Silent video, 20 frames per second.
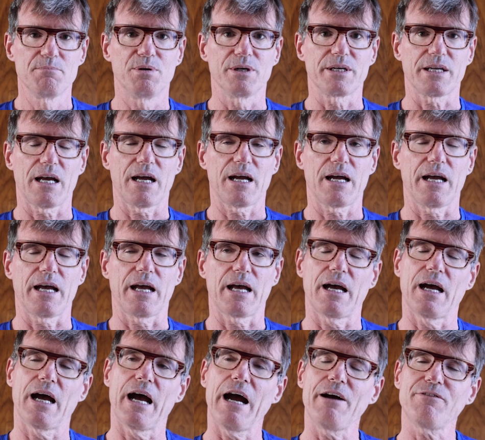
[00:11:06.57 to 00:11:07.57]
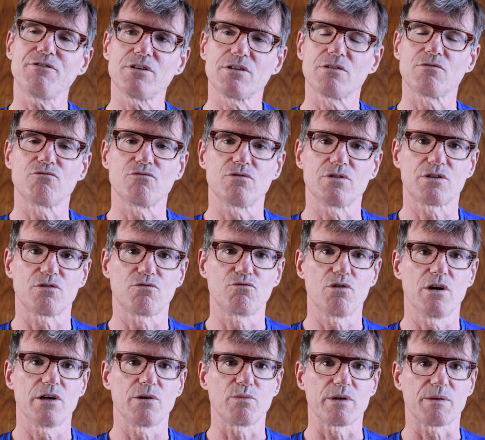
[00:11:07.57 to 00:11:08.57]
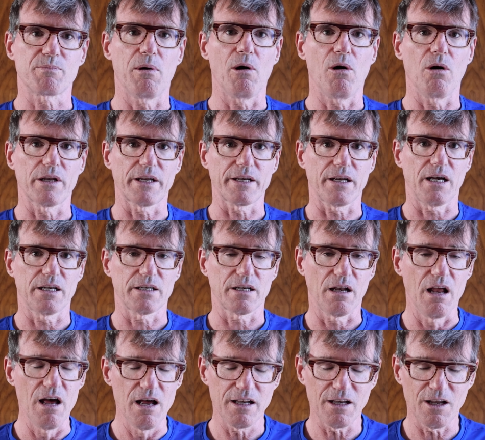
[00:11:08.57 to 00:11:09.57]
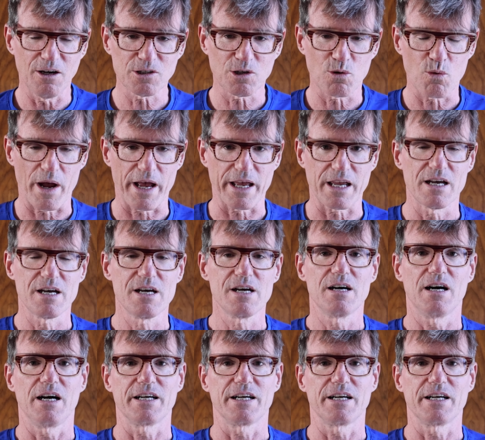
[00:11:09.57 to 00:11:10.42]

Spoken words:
But after the run with Paul, and along the way,